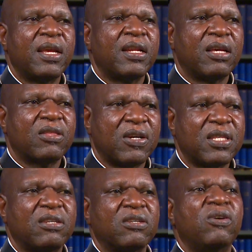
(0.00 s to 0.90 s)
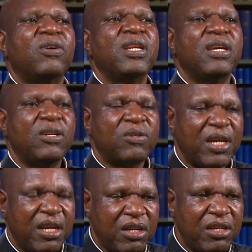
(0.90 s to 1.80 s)
The church is going into
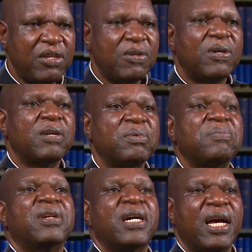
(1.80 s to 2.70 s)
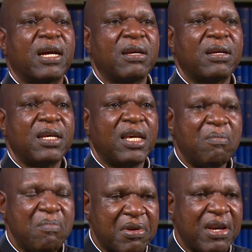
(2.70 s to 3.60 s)
the interior and people are
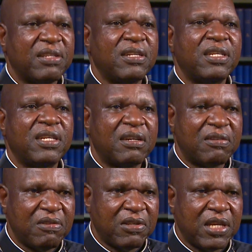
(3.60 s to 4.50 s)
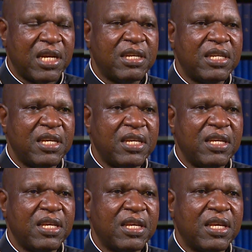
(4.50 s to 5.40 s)
embracing the Christianity.
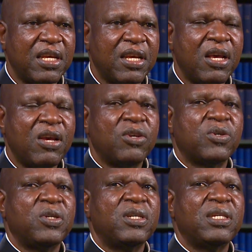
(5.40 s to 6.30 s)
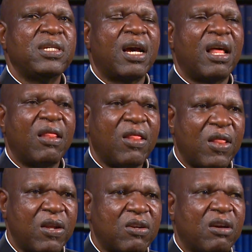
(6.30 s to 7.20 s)
So you see a
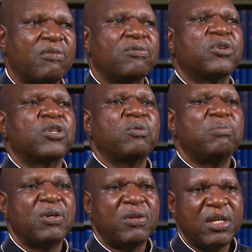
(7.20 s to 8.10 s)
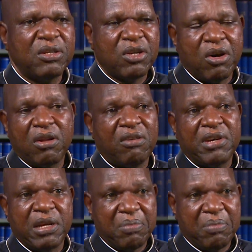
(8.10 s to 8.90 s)
lot of church buildings all over the